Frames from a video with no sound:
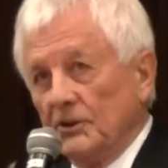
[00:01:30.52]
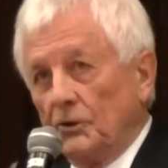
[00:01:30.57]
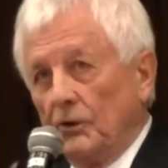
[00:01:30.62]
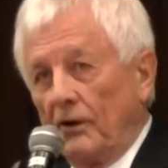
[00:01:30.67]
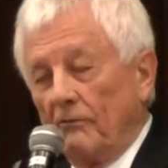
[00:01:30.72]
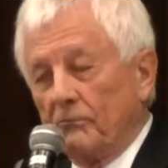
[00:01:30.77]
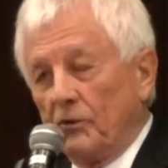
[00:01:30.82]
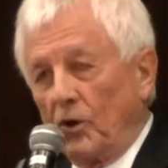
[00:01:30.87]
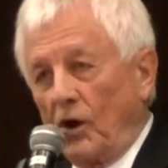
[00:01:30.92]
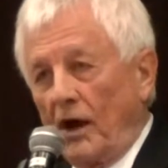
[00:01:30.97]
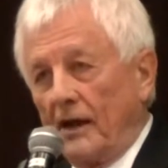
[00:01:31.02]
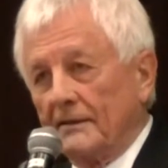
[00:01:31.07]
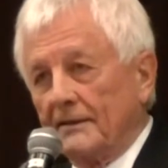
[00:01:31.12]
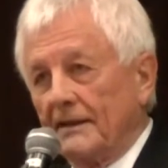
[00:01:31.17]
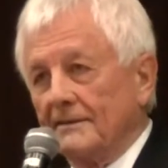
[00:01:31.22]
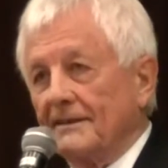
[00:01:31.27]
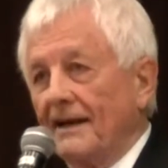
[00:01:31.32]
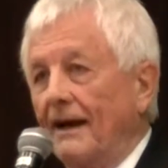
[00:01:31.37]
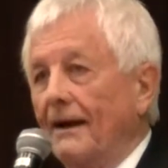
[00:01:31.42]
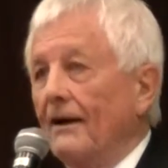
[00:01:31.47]
to have brought
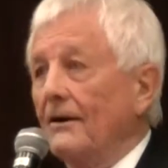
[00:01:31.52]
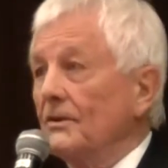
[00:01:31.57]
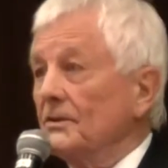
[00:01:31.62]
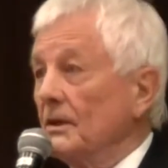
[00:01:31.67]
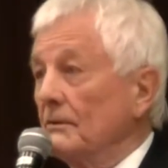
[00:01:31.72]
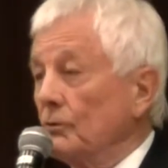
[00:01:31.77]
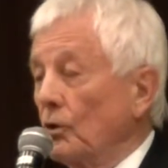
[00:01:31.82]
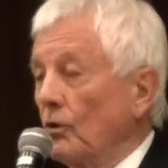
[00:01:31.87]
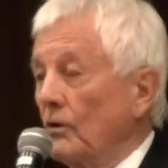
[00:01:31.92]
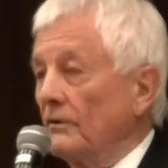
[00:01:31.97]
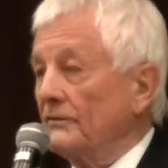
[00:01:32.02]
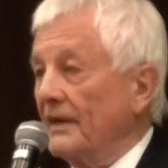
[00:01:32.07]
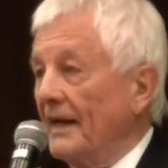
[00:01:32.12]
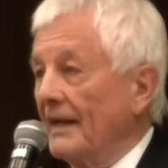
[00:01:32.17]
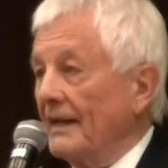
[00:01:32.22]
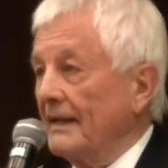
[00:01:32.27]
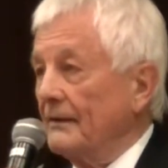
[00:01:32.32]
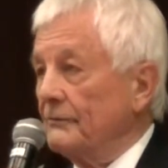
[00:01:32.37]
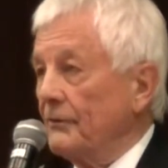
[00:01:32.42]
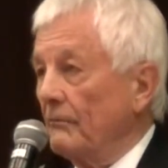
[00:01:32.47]
the town of Oro
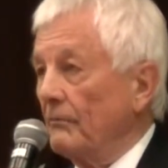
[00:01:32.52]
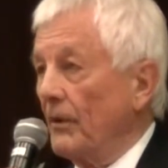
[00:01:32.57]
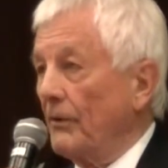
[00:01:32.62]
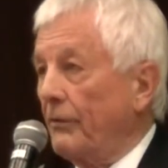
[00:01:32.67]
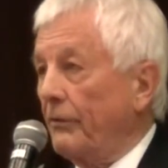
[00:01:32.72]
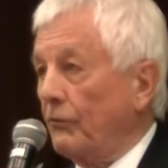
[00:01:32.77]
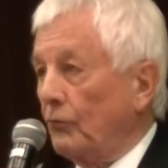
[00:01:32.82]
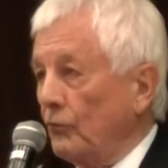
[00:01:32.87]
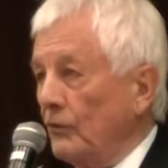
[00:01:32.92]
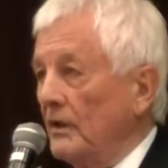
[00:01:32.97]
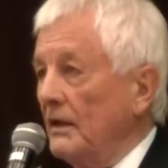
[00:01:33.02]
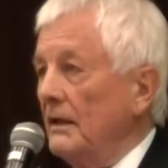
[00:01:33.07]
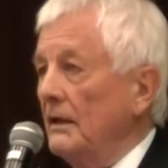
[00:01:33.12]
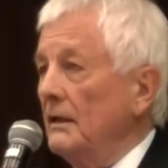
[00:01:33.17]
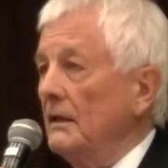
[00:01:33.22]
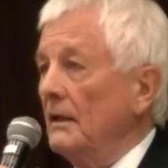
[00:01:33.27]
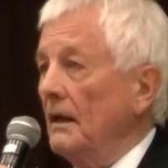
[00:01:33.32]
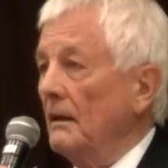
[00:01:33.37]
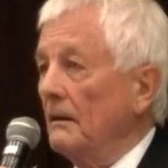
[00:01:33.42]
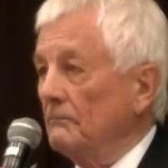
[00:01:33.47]
Valley from a
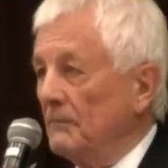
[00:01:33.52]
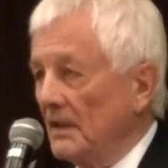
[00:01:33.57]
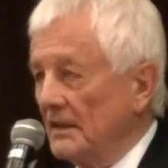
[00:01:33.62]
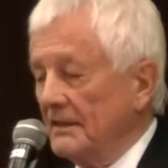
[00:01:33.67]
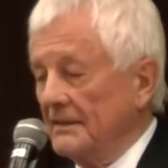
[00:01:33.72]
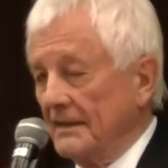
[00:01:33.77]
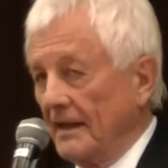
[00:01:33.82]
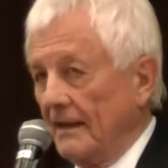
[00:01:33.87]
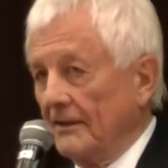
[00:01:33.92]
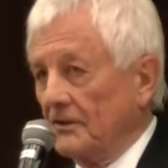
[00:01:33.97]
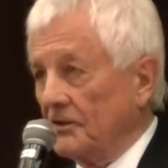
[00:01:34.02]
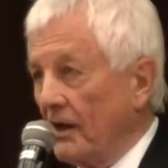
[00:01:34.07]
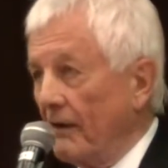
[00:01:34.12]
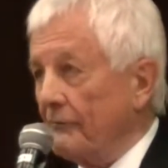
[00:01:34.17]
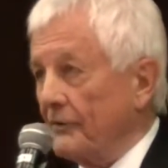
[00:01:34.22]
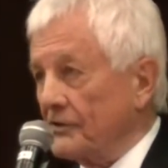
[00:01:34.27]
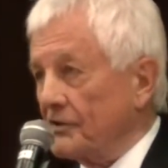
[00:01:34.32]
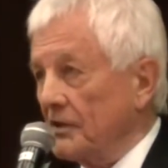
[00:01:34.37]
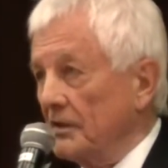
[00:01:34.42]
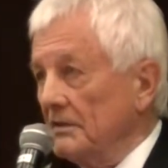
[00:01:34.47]
$3 million
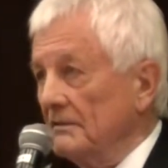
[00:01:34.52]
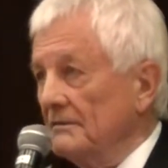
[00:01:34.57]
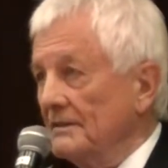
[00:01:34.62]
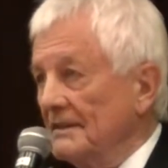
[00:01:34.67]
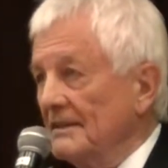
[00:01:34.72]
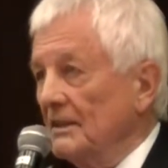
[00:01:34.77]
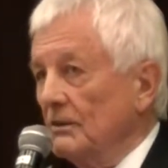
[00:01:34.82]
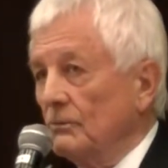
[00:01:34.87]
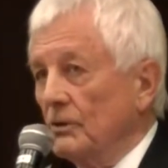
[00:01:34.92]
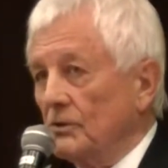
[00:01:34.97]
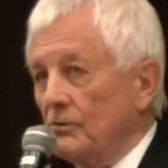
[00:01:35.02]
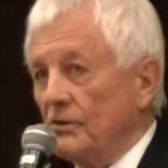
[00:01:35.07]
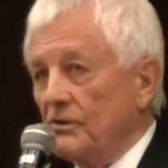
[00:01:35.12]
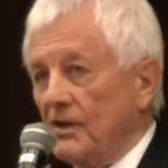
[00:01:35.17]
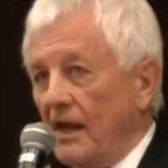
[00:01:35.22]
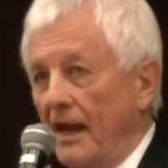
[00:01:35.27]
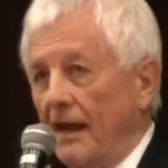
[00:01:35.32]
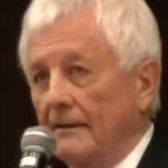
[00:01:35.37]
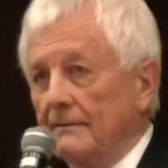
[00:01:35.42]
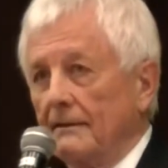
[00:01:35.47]
deficit, which
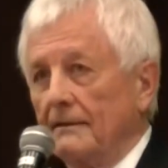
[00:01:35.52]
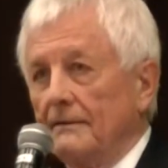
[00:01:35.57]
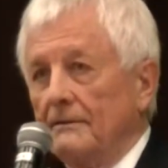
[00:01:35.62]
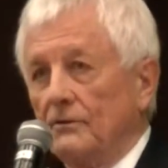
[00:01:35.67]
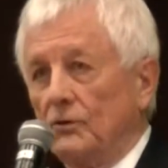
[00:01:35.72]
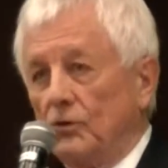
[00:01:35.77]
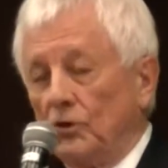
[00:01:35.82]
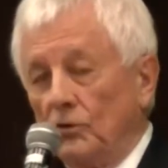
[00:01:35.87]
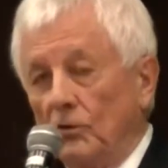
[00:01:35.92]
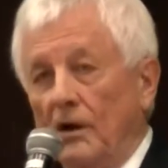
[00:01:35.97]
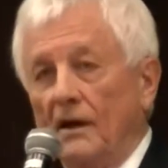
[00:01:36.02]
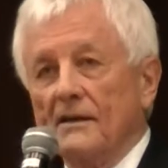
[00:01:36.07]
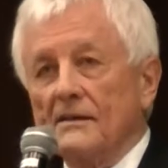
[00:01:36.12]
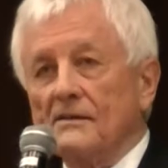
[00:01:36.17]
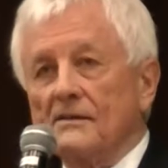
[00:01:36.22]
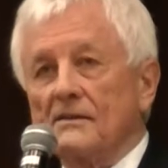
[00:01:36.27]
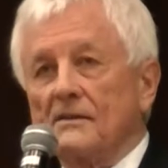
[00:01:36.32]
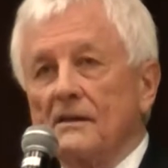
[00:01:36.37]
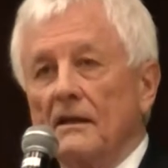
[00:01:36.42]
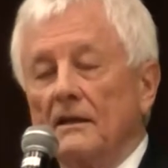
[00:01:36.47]
was handed to
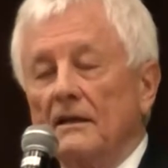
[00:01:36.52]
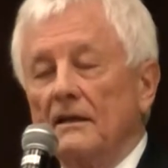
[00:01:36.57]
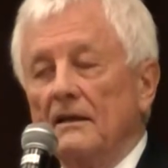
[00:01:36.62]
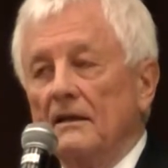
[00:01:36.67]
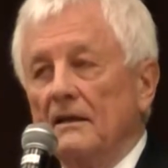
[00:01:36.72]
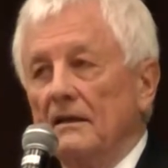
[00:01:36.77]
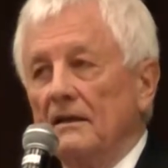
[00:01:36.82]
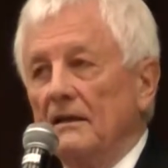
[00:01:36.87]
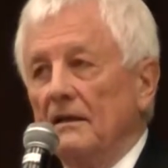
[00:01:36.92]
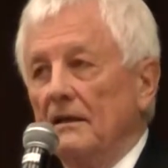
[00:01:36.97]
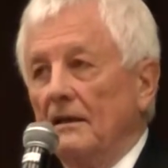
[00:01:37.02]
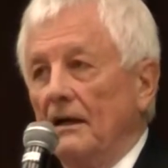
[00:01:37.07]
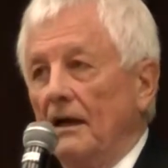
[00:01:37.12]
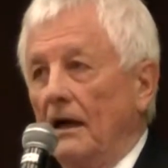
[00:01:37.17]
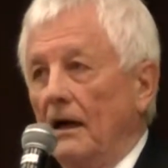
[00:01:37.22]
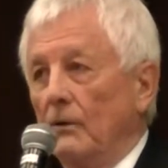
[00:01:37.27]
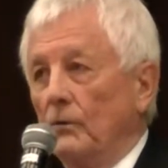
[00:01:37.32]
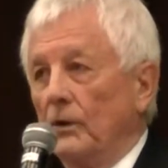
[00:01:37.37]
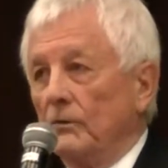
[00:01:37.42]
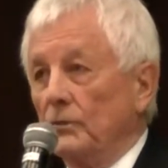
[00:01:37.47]
us
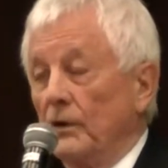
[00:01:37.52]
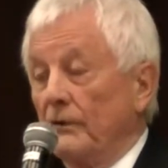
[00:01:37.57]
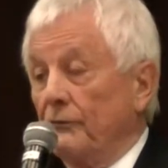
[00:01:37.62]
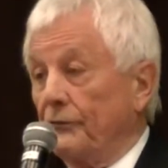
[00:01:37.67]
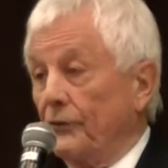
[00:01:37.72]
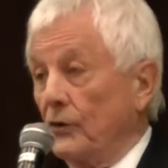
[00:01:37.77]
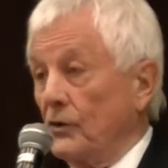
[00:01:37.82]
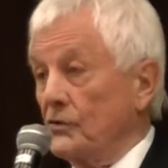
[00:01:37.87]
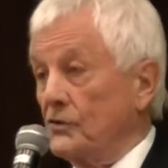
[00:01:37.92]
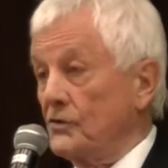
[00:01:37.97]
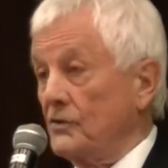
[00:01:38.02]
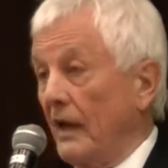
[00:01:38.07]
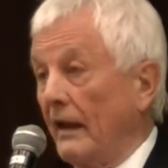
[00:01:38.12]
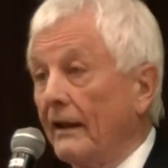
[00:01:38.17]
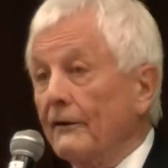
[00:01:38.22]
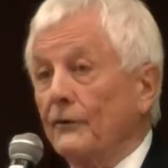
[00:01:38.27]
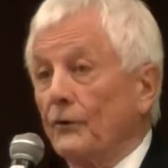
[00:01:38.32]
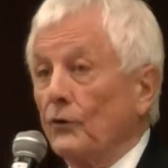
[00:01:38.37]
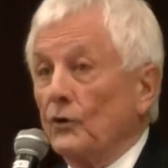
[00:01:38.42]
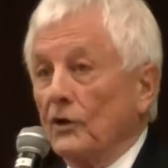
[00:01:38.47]
when we first
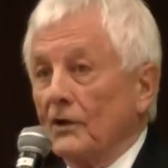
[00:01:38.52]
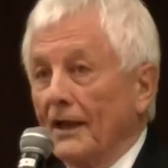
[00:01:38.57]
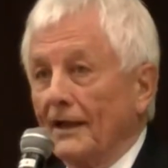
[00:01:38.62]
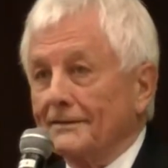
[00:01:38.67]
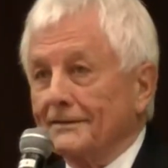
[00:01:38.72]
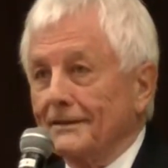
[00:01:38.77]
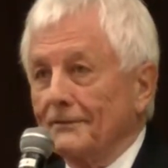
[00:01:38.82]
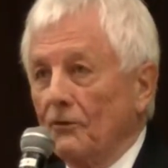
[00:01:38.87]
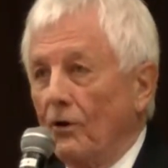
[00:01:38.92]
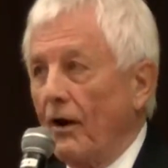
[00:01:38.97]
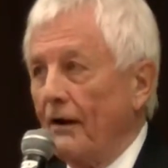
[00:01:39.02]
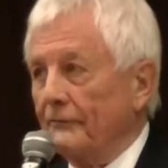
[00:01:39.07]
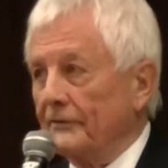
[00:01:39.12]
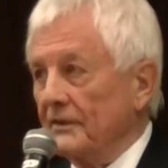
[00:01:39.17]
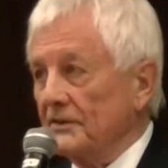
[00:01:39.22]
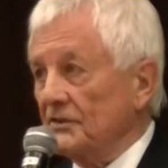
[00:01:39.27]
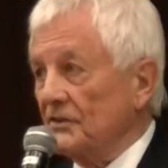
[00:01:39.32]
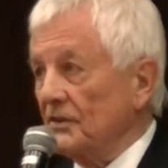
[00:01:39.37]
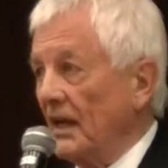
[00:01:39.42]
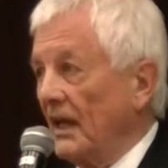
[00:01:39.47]
entered elective
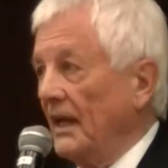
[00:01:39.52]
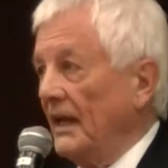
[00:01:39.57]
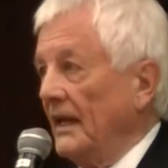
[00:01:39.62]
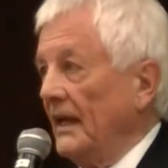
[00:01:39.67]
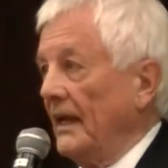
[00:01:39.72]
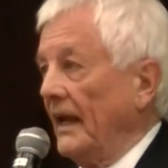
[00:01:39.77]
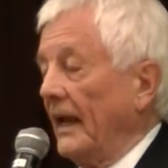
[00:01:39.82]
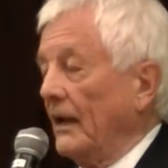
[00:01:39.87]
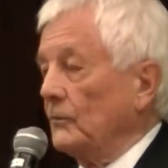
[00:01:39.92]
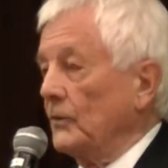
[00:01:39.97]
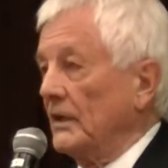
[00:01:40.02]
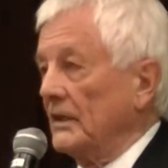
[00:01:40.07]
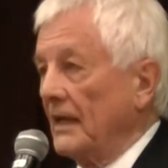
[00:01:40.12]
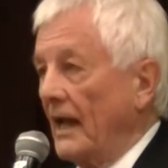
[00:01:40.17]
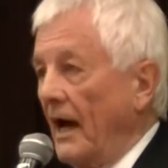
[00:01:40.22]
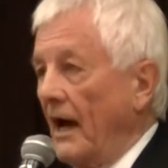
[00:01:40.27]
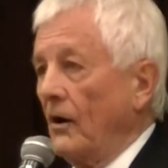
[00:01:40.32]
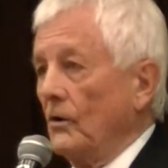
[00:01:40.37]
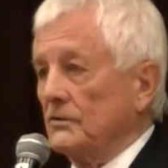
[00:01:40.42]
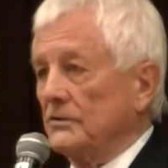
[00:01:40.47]
office, and we
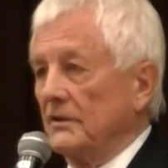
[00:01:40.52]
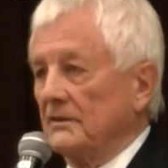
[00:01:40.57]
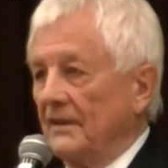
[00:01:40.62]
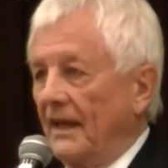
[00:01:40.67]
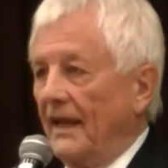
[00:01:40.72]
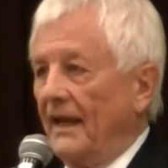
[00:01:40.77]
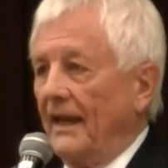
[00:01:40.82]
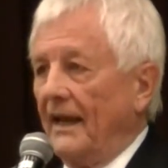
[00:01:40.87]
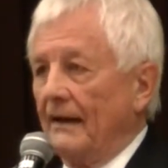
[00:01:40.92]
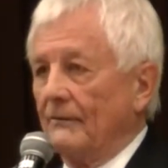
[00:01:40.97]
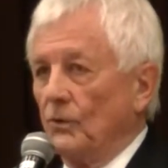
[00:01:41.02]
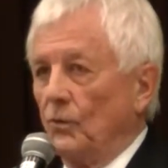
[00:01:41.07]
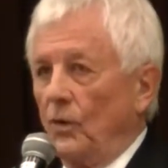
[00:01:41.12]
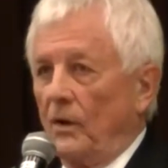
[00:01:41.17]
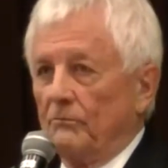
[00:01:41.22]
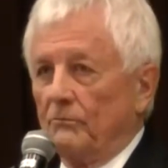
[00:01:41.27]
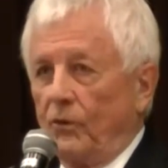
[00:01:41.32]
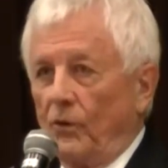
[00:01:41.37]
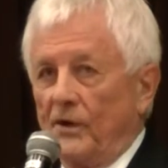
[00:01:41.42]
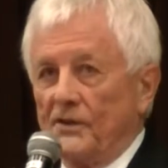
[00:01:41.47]
now today have a
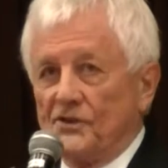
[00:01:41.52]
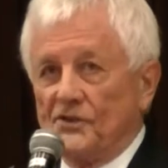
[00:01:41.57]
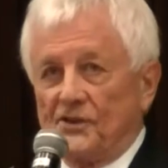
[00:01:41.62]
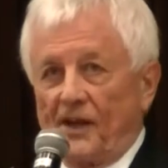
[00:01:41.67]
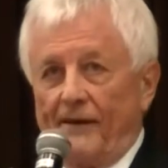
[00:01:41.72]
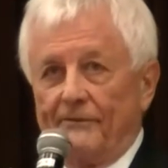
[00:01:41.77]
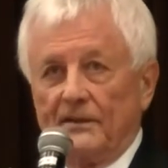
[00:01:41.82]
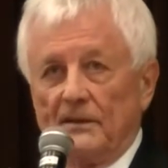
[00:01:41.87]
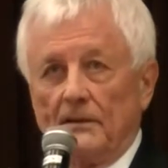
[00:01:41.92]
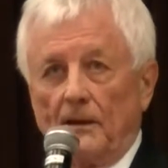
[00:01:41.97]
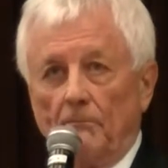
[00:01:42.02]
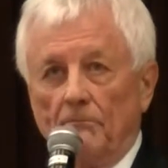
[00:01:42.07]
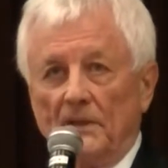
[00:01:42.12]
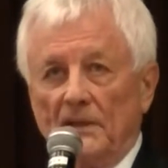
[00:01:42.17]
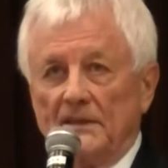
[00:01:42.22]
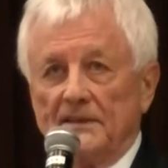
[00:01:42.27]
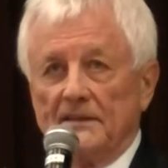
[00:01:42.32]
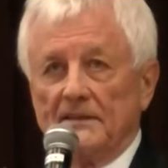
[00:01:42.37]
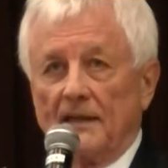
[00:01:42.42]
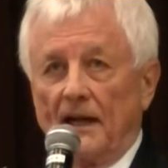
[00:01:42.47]
$1.7
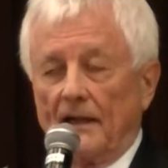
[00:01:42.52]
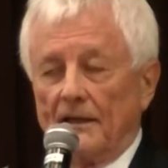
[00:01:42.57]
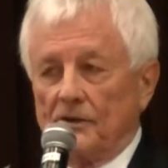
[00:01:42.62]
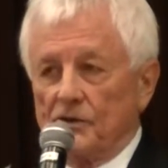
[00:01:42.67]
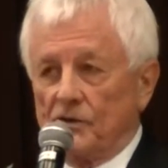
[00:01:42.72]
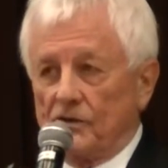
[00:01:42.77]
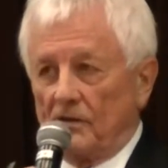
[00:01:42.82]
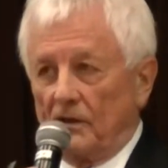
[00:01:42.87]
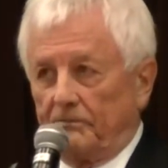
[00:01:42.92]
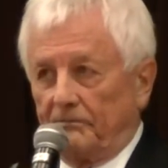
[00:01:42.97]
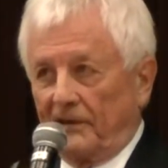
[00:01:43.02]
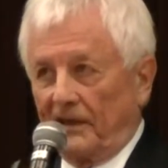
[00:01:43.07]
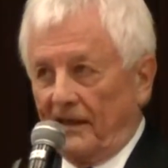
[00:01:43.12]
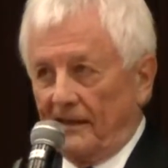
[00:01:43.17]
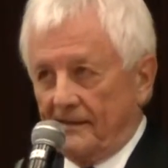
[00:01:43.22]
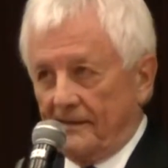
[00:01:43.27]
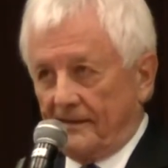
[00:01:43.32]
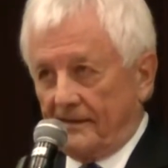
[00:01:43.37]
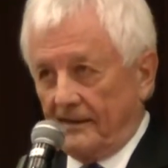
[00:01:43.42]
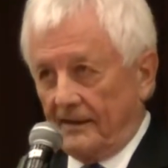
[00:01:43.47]
million
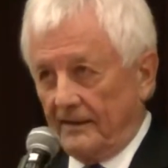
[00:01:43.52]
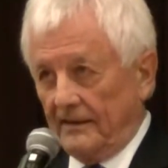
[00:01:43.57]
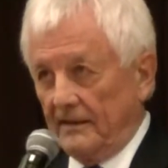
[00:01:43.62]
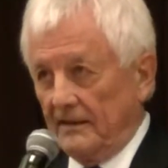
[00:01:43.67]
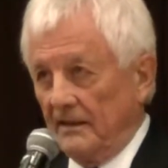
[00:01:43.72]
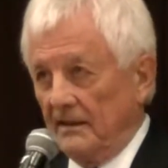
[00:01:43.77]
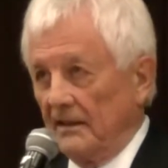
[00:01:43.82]
surplus.